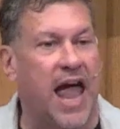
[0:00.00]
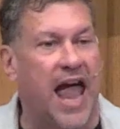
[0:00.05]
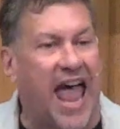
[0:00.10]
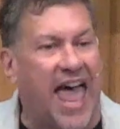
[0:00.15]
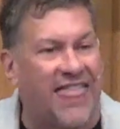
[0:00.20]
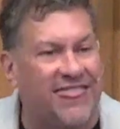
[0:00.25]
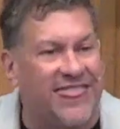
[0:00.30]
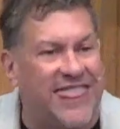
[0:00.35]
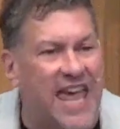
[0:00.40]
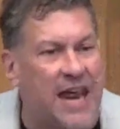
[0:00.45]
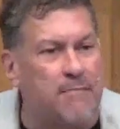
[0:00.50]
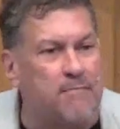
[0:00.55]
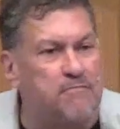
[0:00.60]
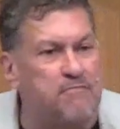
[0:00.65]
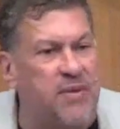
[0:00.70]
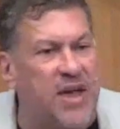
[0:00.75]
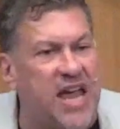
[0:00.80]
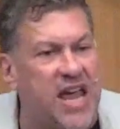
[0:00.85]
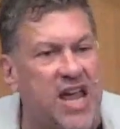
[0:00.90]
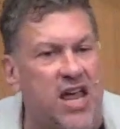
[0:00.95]
and then
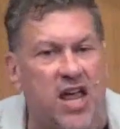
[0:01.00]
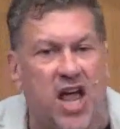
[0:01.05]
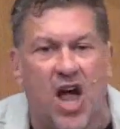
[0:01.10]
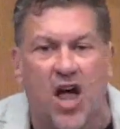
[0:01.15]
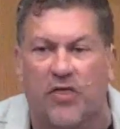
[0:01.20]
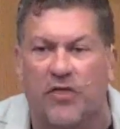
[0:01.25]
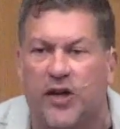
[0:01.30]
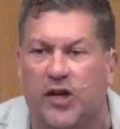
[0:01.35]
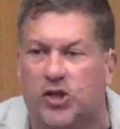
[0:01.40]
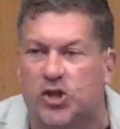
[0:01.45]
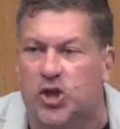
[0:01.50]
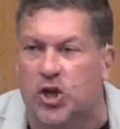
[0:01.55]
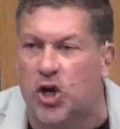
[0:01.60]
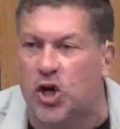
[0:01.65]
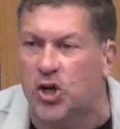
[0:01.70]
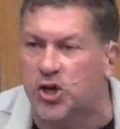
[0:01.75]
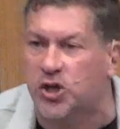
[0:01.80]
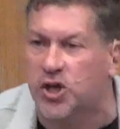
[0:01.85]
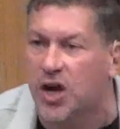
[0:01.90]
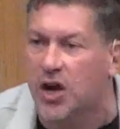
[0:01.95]
be the
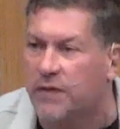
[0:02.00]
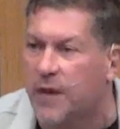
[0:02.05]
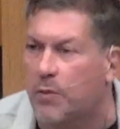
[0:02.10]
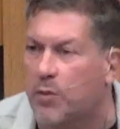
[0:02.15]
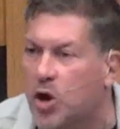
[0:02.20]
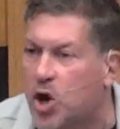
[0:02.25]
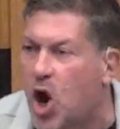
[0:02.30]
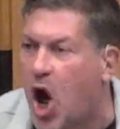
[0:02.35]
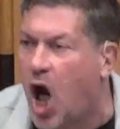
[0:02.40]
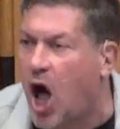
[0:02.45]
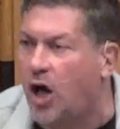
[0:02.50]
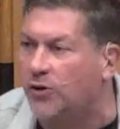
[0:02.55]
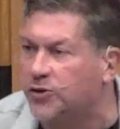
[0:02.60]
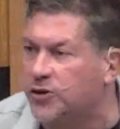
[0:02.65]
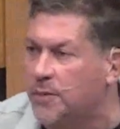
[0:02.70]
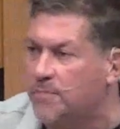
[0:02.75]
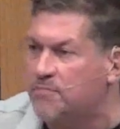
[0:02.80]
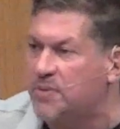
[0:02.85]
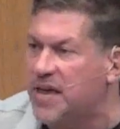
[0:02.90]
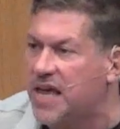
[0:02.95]
church that we're called
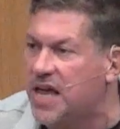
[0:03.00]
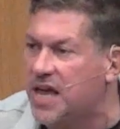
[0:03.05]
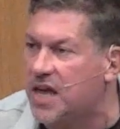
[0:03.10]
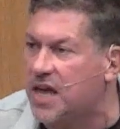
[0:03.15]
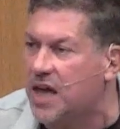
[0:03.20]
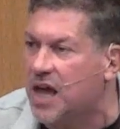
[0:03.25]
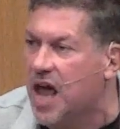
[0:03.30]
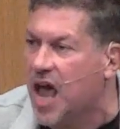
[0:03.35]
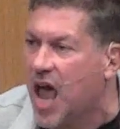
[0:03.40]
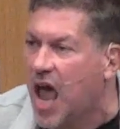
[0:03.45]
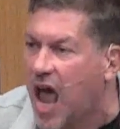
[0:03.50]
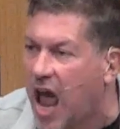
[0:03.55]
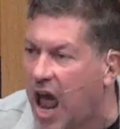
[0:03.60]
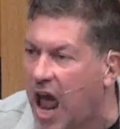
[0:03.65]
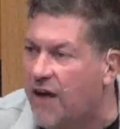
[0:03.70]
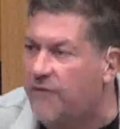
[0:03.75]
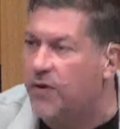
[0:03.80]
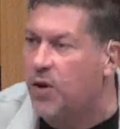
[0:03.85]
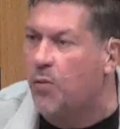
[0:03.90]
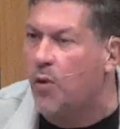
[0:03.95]
to be
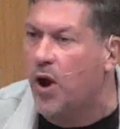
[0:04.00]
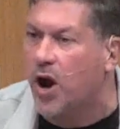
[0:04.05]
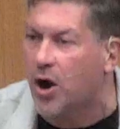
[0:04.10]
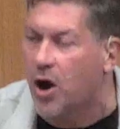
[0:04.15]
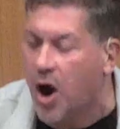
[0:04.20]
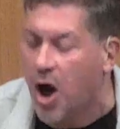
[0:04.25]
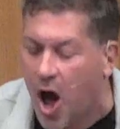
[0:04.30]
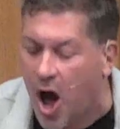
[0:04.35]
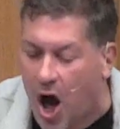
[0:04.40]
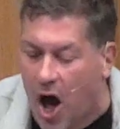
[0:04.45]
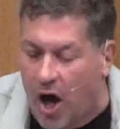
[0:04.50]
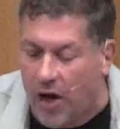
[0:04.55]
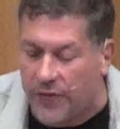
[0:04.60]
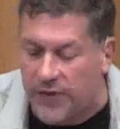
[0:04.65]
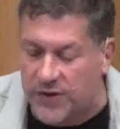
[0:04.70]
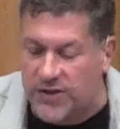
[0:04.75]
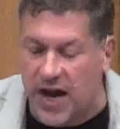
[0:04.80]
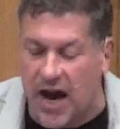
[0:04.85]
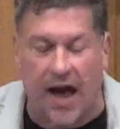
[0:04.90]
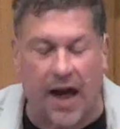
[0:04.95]
everywhere, all the
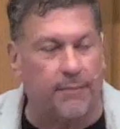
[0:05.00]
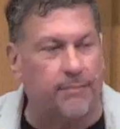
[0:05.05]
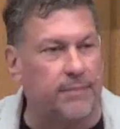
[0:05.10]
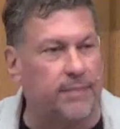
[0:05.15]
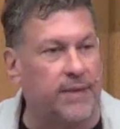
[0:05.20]
time,